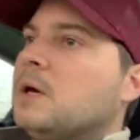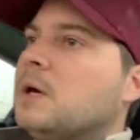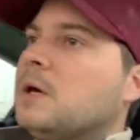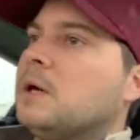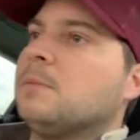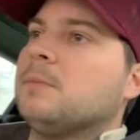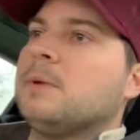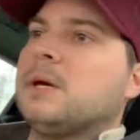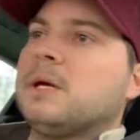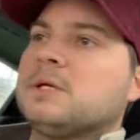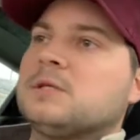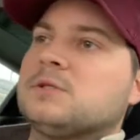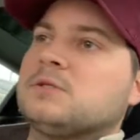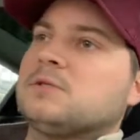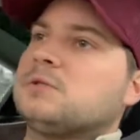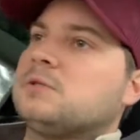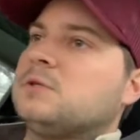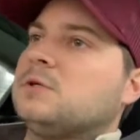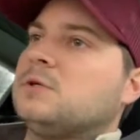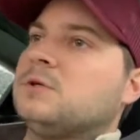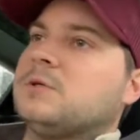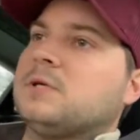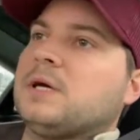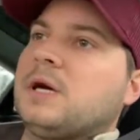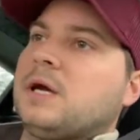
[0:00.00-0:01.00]
makes
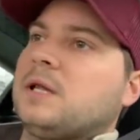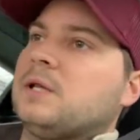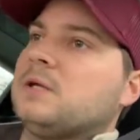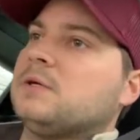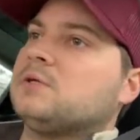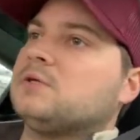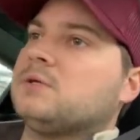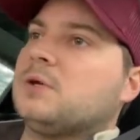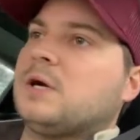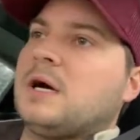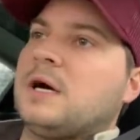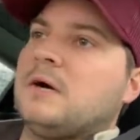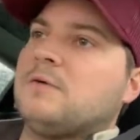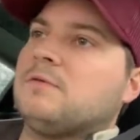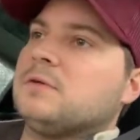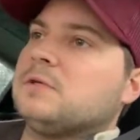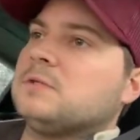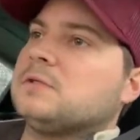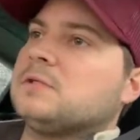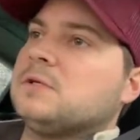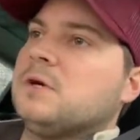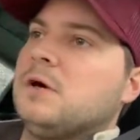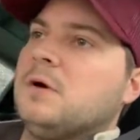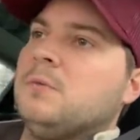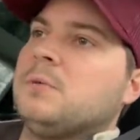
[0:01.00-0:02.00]
your daily driving
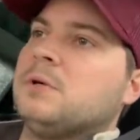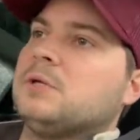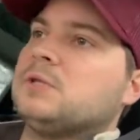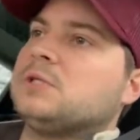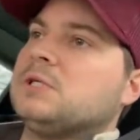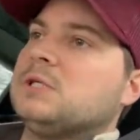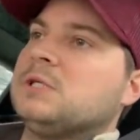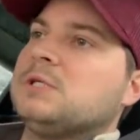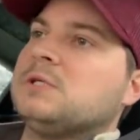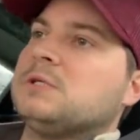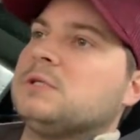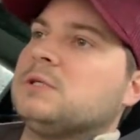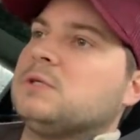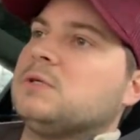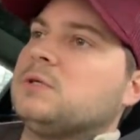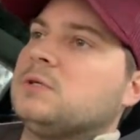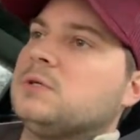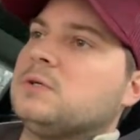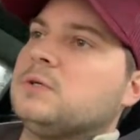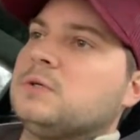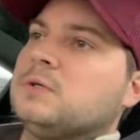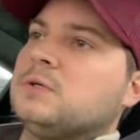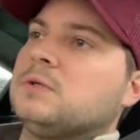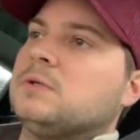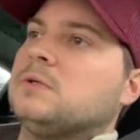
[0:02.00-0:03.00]
so much
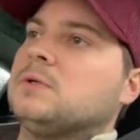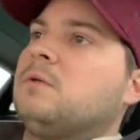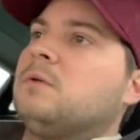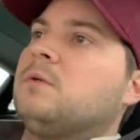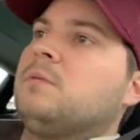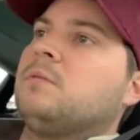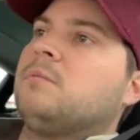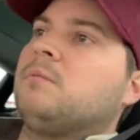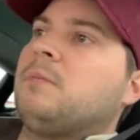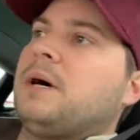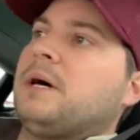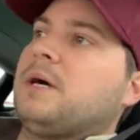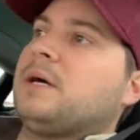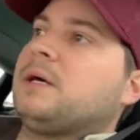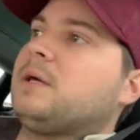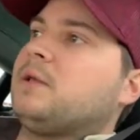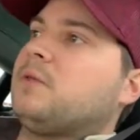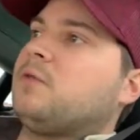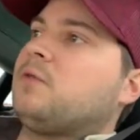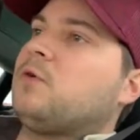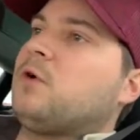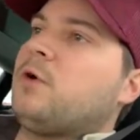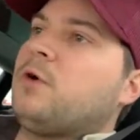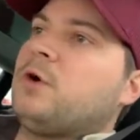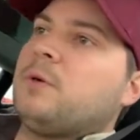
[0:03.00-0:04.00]
easier. My
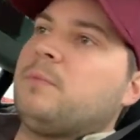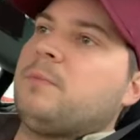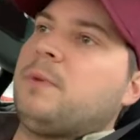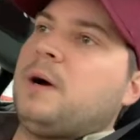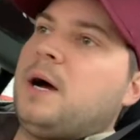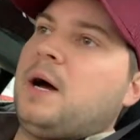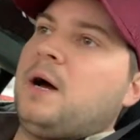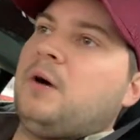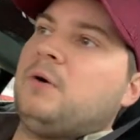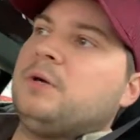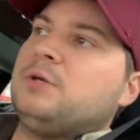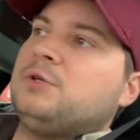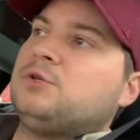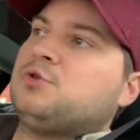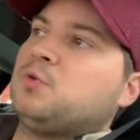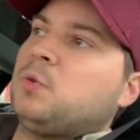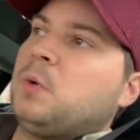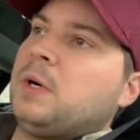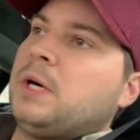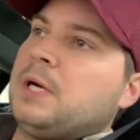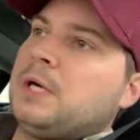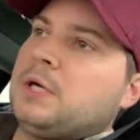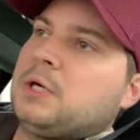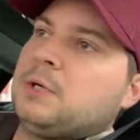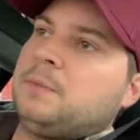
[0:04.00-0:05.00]
30-mile each
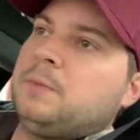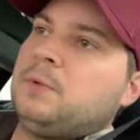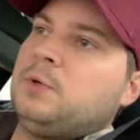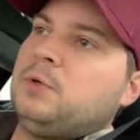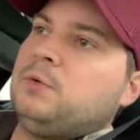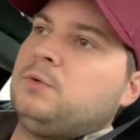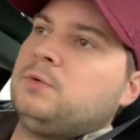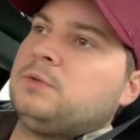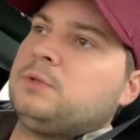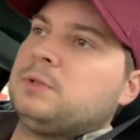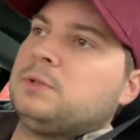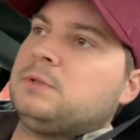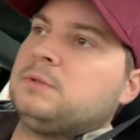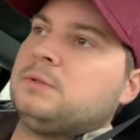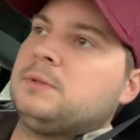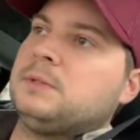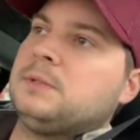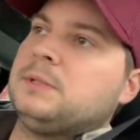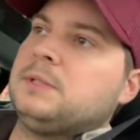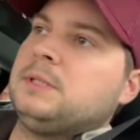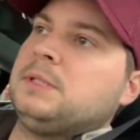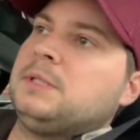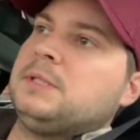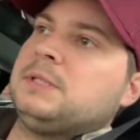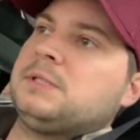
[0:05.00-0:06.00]
way commute
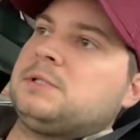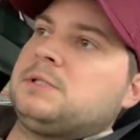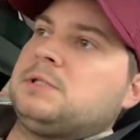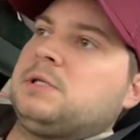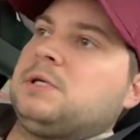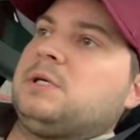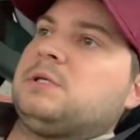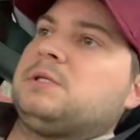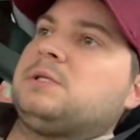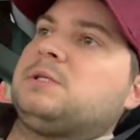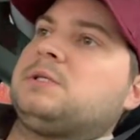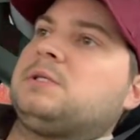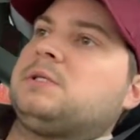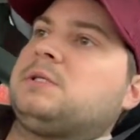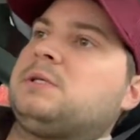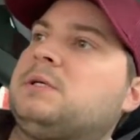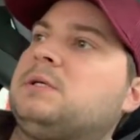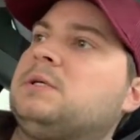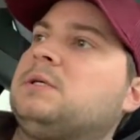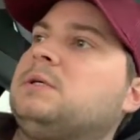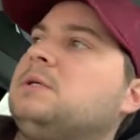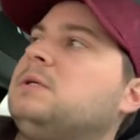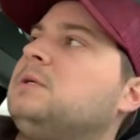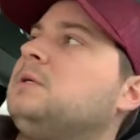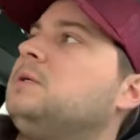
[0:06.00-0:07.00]
is just
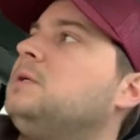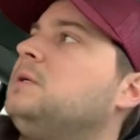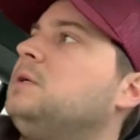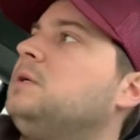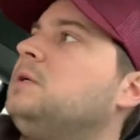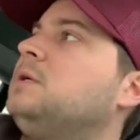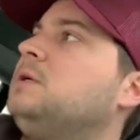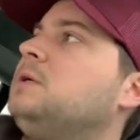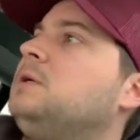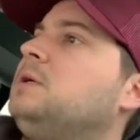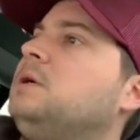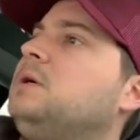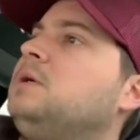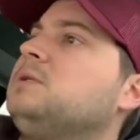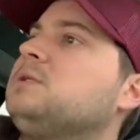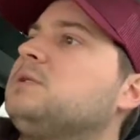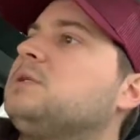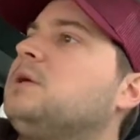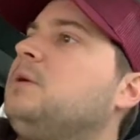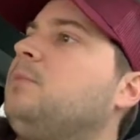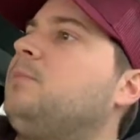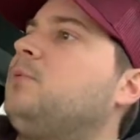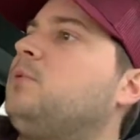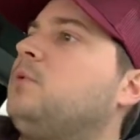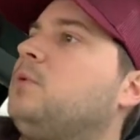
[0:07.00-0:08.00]

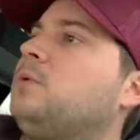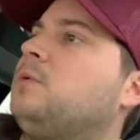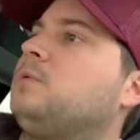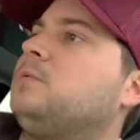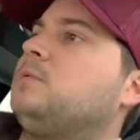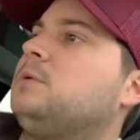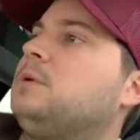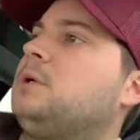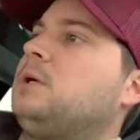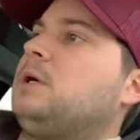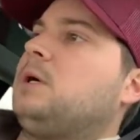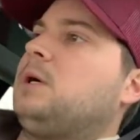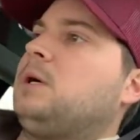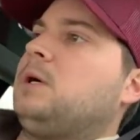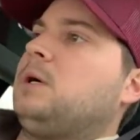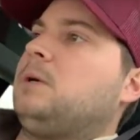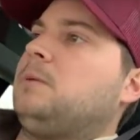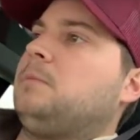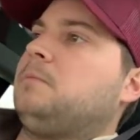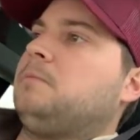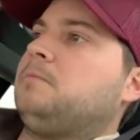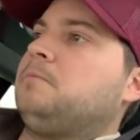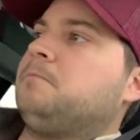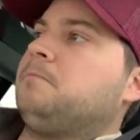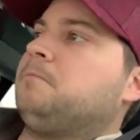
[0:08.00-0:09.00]
simple.
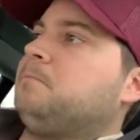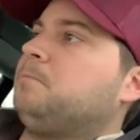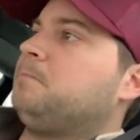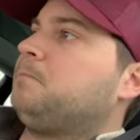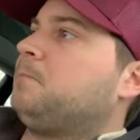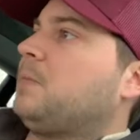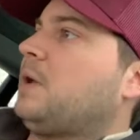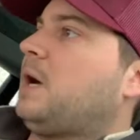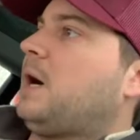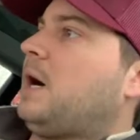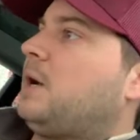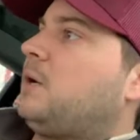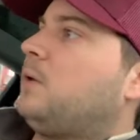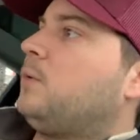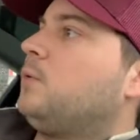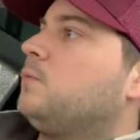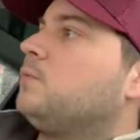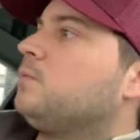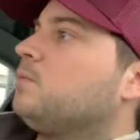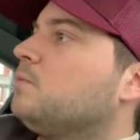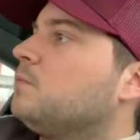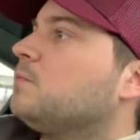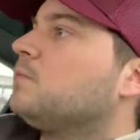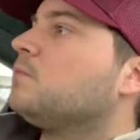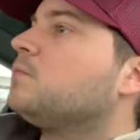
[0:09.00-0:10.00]
I don't
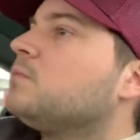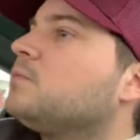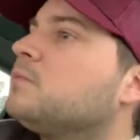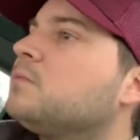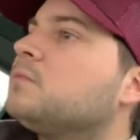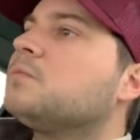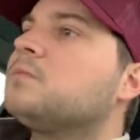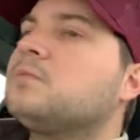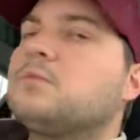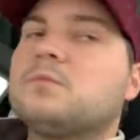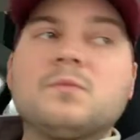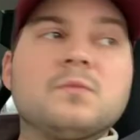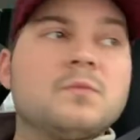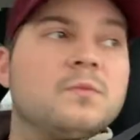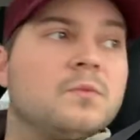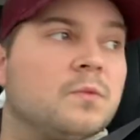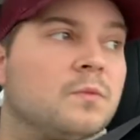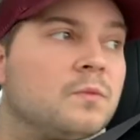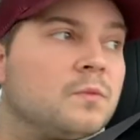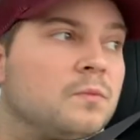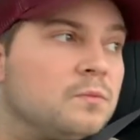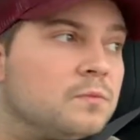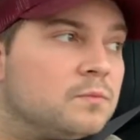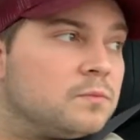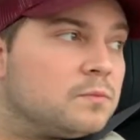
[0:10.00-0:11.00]

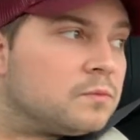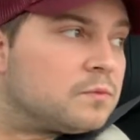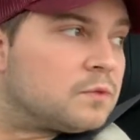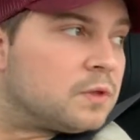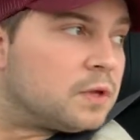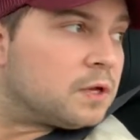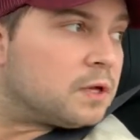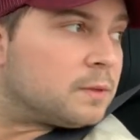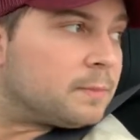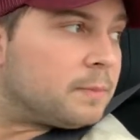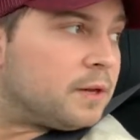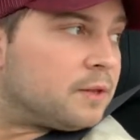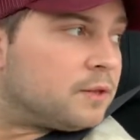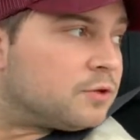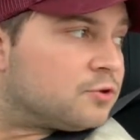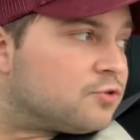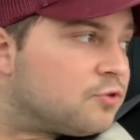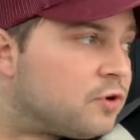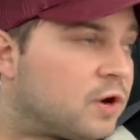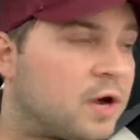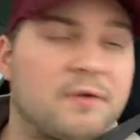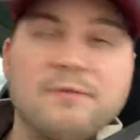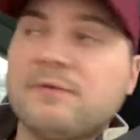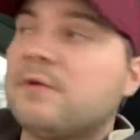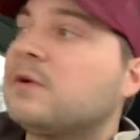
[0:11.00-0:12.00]
think about the
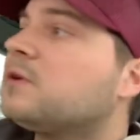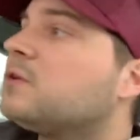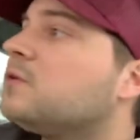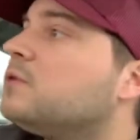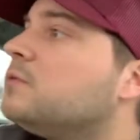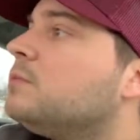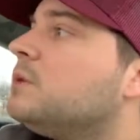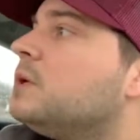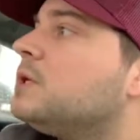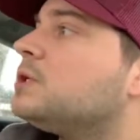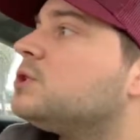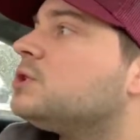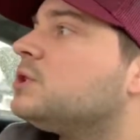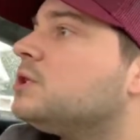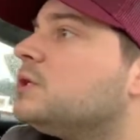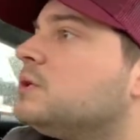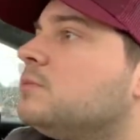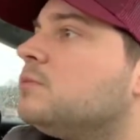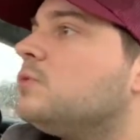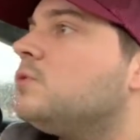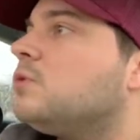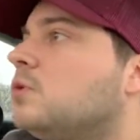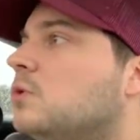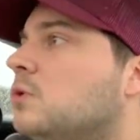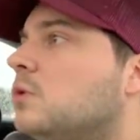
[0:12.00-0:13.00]
traffic too much
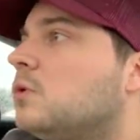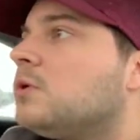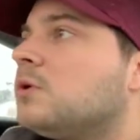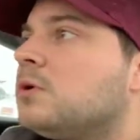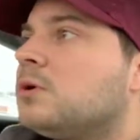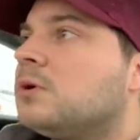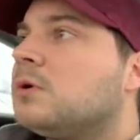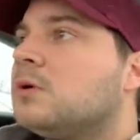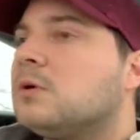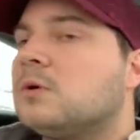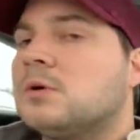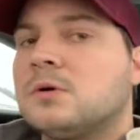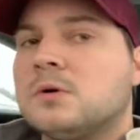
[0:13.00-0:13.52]
anymore.